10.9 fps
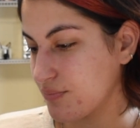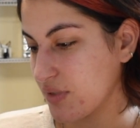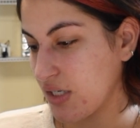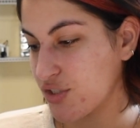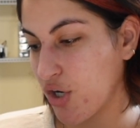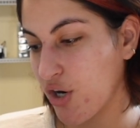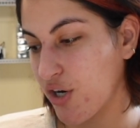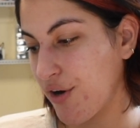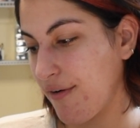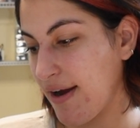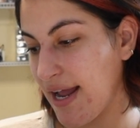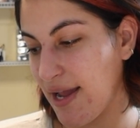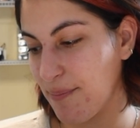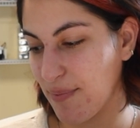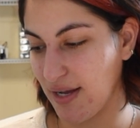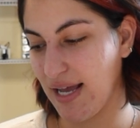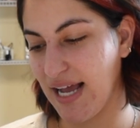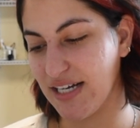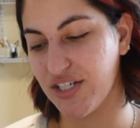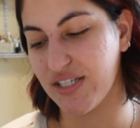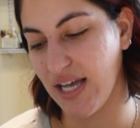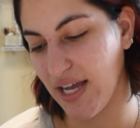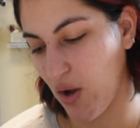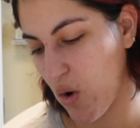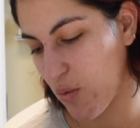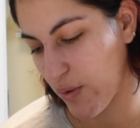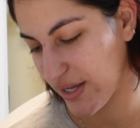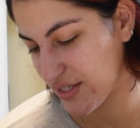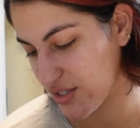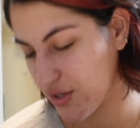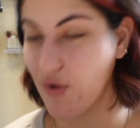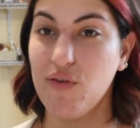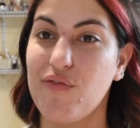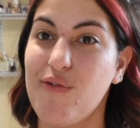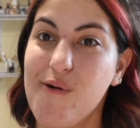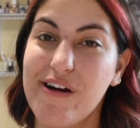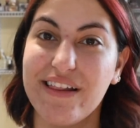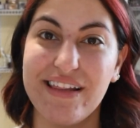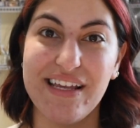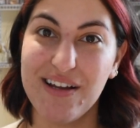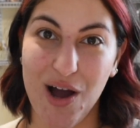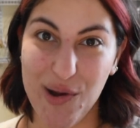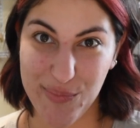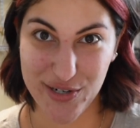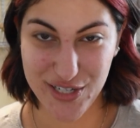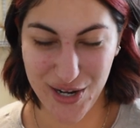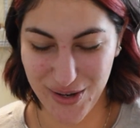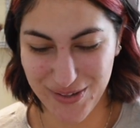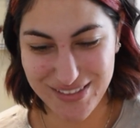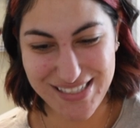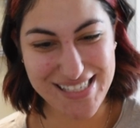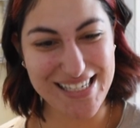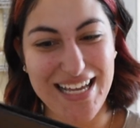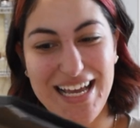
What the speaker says: a darker gray, but I always go for the copper tones.